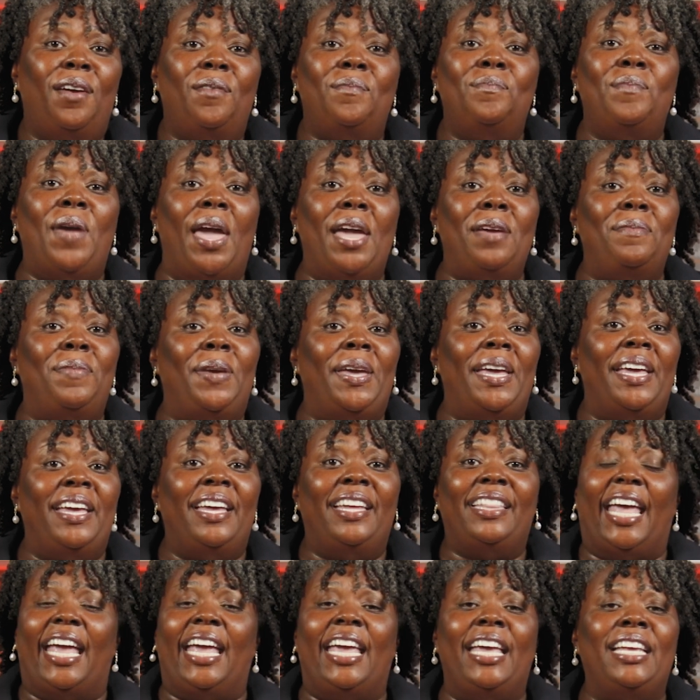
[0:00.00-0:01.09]
Maybe
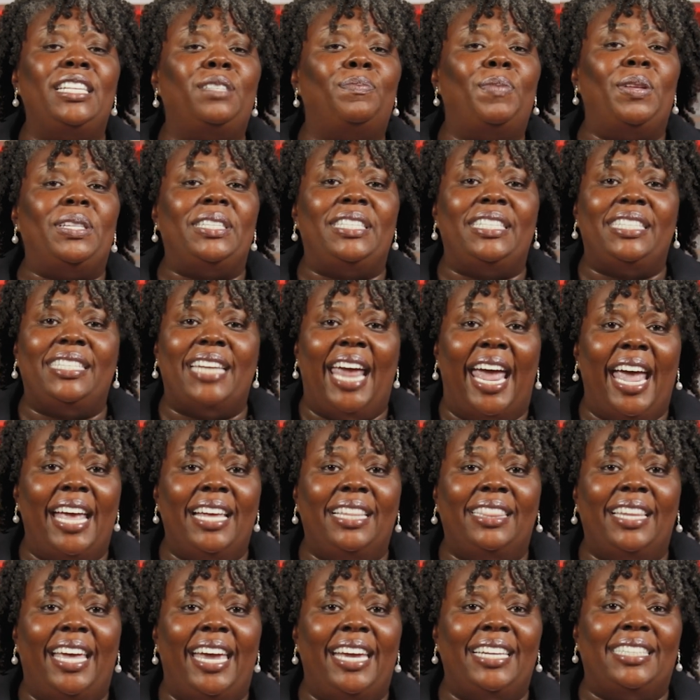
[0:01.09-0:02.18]
that he's been
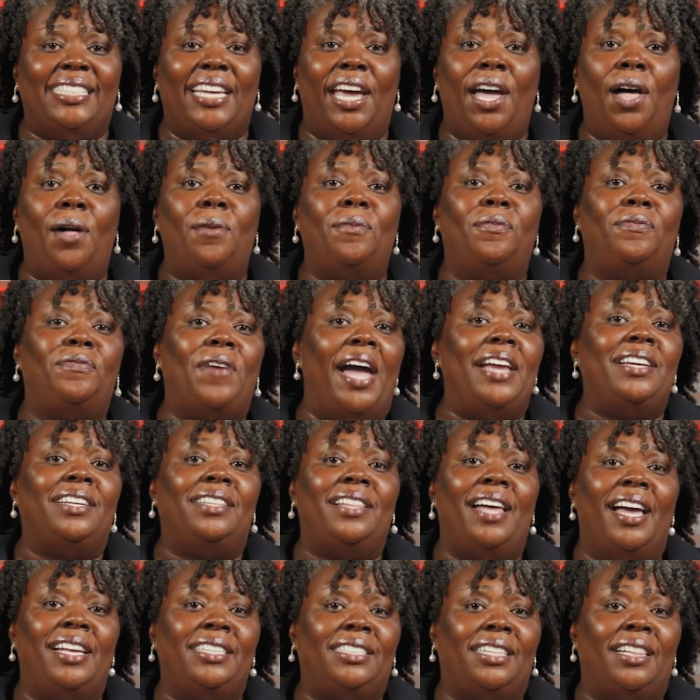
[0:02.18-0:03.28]
staying late to help
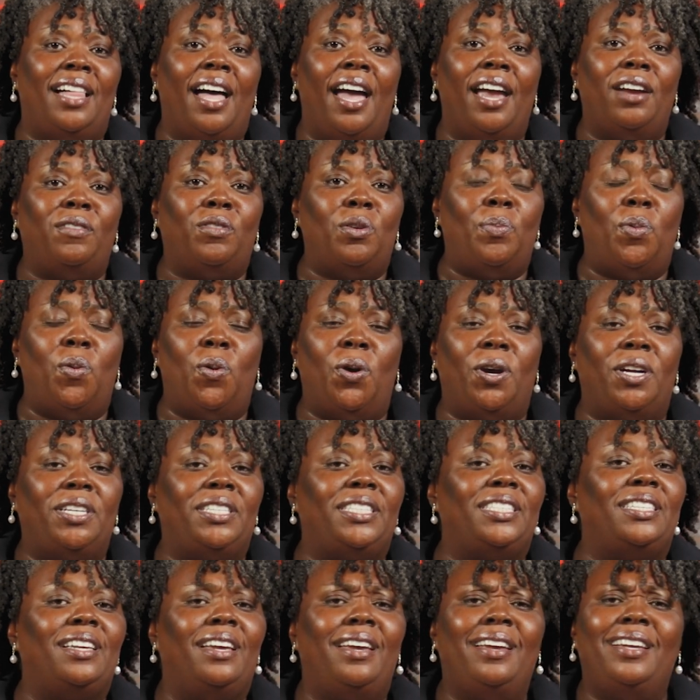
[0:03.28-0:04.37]
finalize client
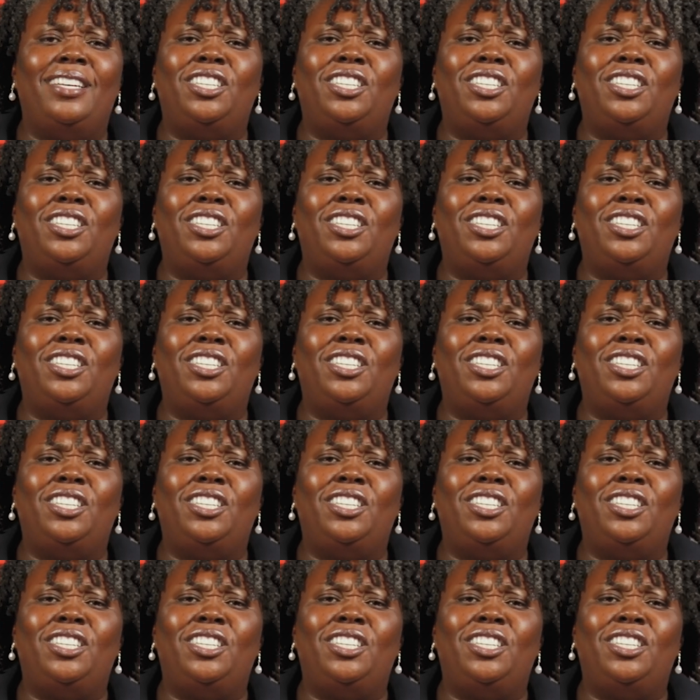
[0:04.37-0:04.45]
reports.